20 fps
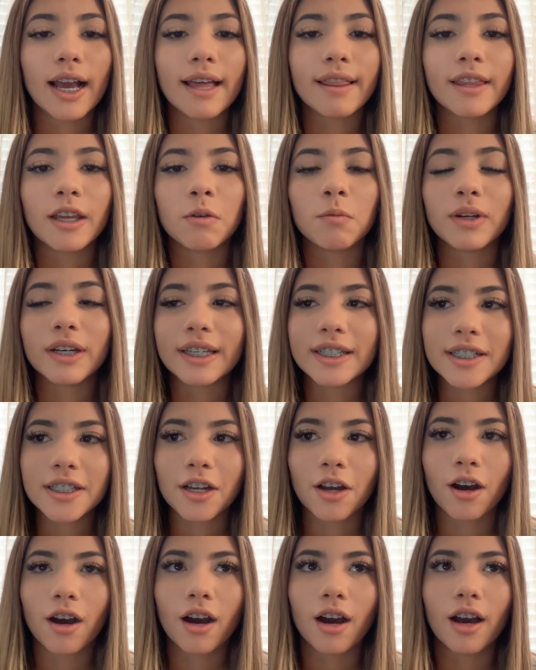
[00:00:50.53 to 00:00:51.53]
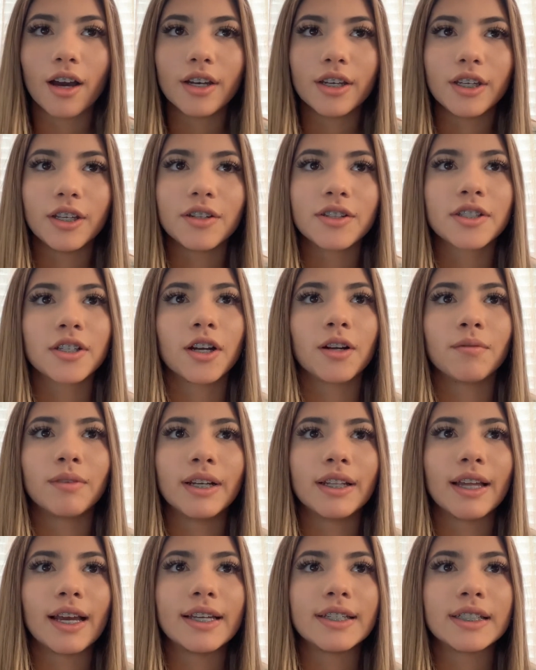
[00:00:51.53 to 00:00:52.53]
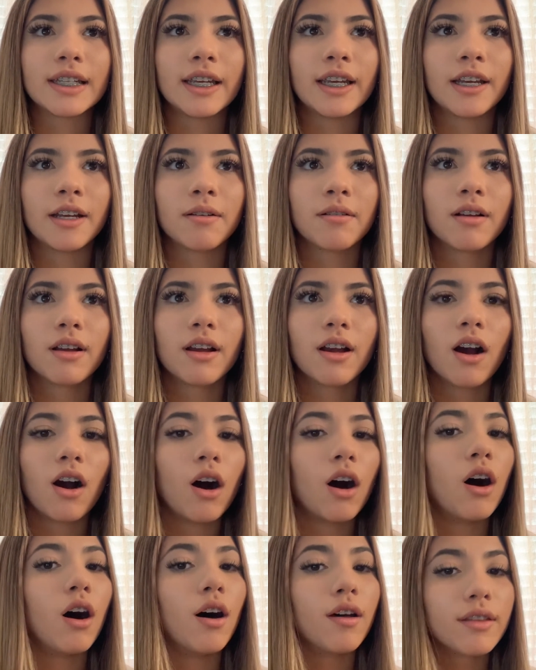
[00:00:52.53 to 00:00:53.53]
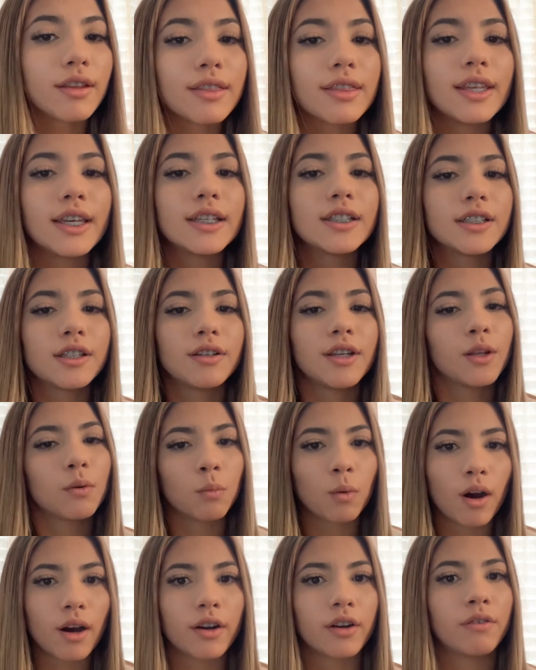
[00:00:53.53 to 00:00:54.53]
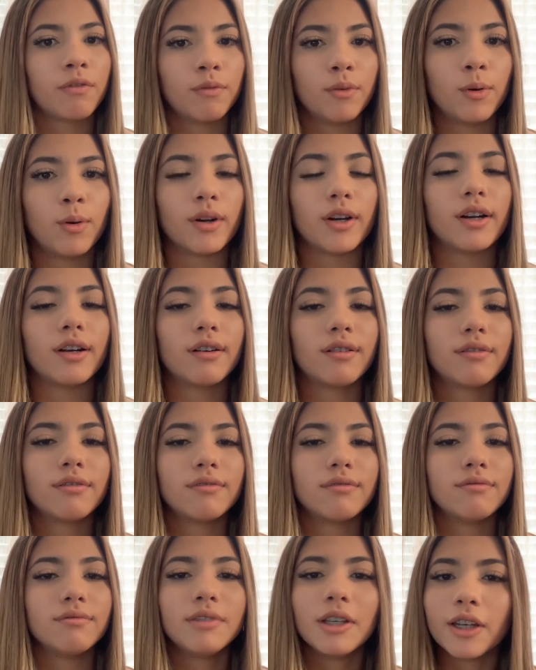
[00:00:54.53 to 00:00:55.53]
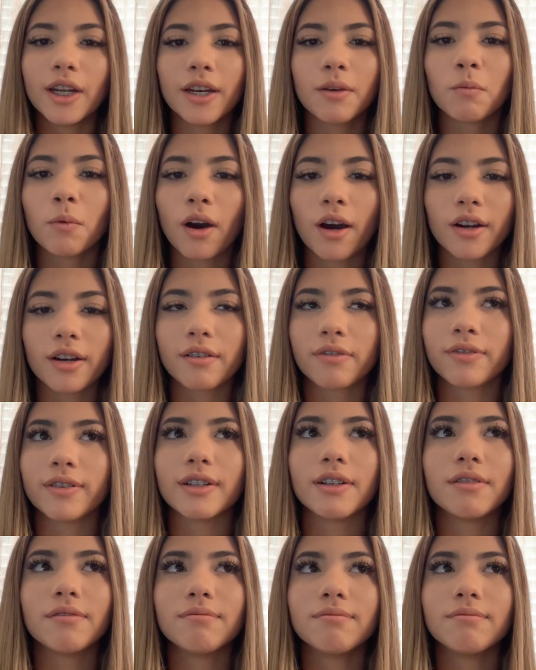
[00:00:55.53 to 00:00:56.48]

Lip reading: And then when it's gone, you start realizing all the things you need water for. You need water for